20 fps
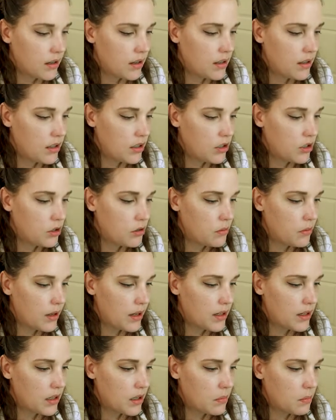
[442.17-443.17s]
And then you
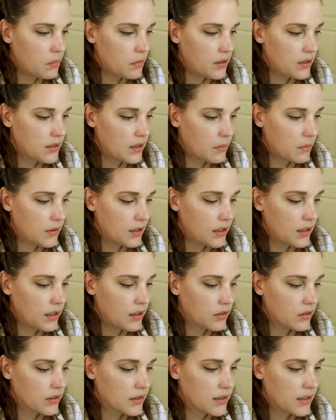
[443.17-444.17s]
end up with something that
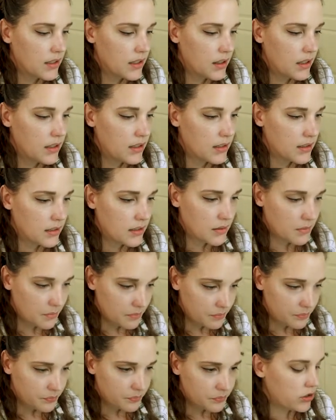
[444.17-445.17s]
looks like this.
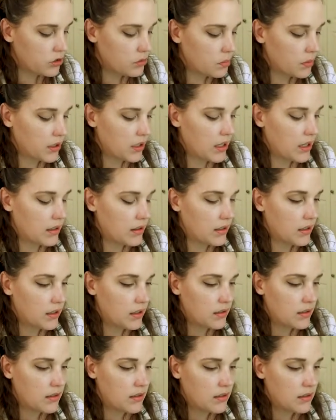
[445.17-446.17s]
Duplicate
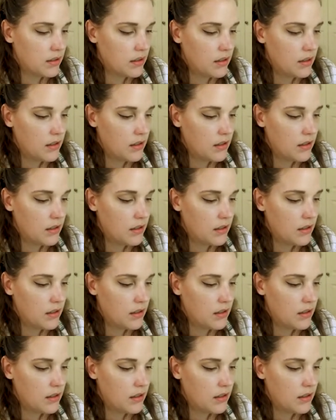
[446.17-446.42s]
this.